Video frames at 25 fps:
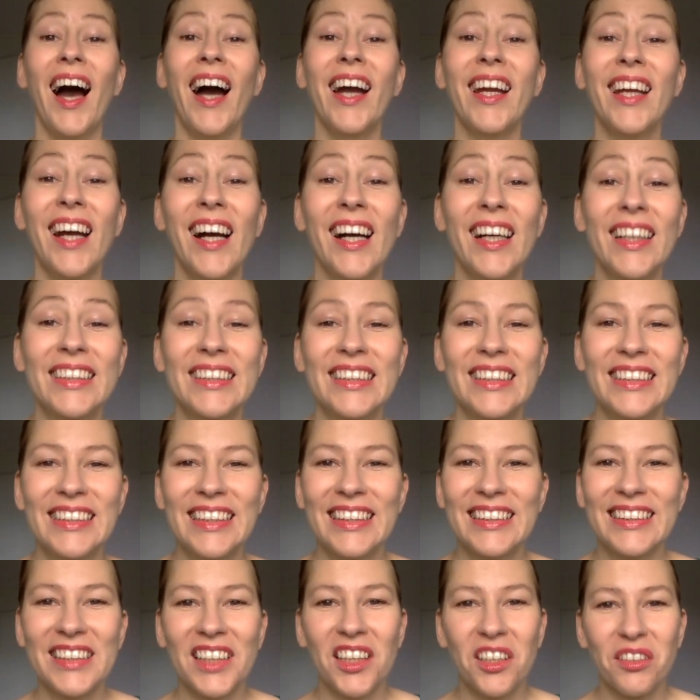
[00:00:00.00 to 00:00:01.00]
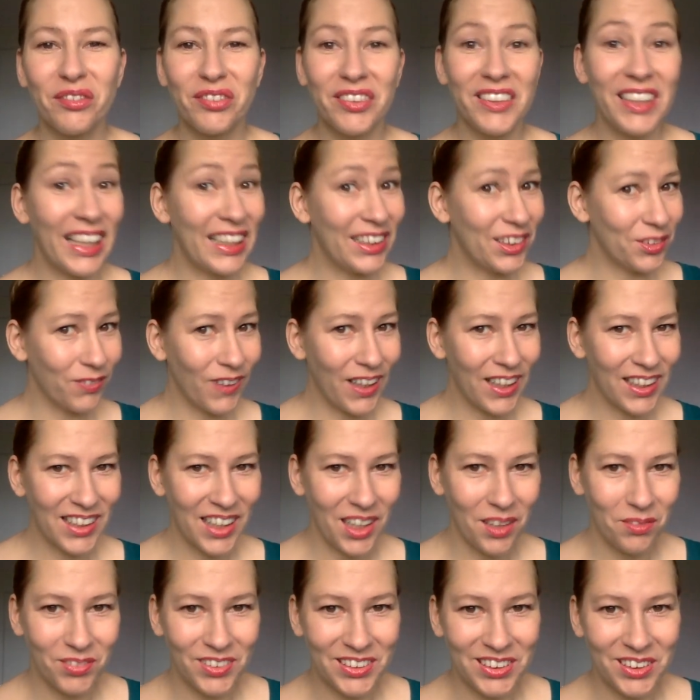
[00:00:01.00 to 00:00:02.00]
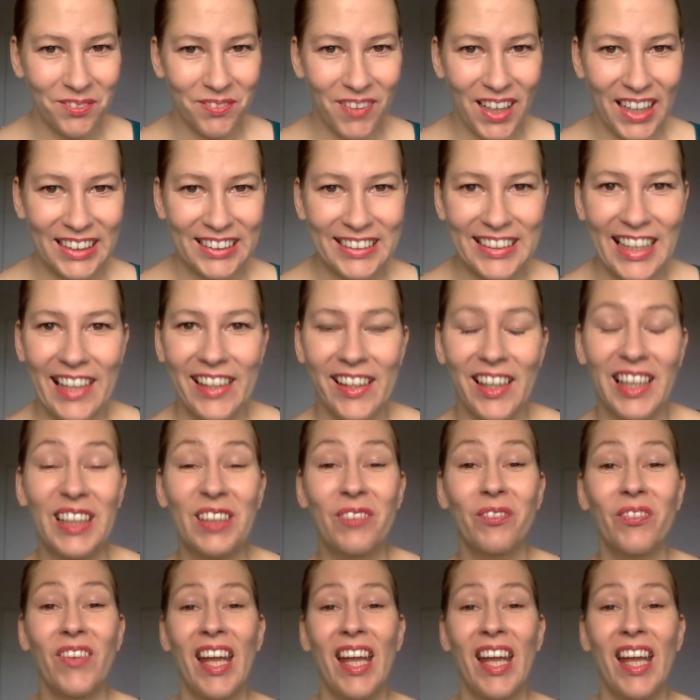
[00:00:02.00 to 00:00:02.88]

Guys, this is Sophie and welcome to my channel.